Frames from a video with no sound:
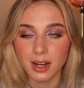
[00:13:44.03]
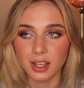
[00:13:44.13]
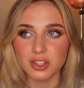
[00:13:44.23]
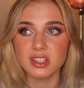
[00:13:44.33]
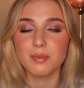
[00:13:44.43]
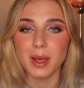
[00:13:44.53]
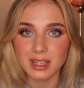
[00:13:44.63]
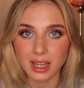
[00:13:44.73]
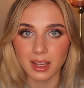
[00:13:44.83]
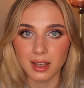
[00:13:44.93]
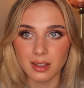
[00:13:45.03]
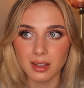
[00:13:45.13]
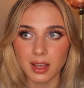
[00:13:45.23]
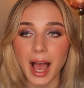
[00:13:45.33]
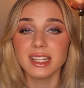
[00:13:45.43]
Like, you're spending,
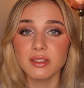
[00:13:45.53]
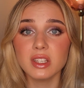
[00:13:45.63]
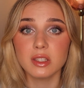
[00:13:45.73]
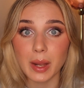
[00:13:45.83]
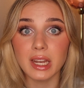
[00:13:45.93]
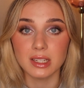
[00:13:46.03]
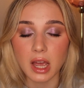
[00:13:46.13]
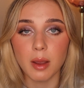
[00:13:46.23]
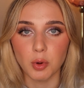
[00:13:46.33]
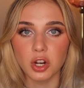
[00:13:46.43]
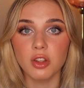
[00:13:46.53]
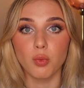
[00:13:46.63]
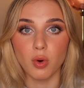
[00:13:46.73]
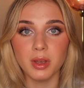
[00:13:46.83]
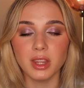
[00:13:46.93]
actively spending time on another
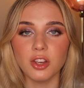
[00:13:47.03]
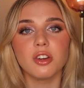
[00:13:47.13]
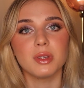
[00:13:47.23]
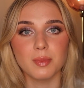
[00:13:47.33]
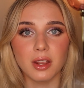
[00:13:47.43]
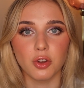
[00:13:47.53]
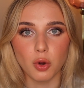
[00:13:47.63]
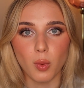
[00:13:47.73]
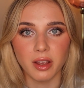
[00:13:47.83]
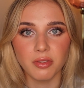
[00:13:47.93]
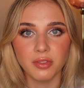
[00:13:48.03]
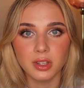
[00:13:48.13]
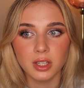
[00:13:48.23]
woman that you could be spending on your wife,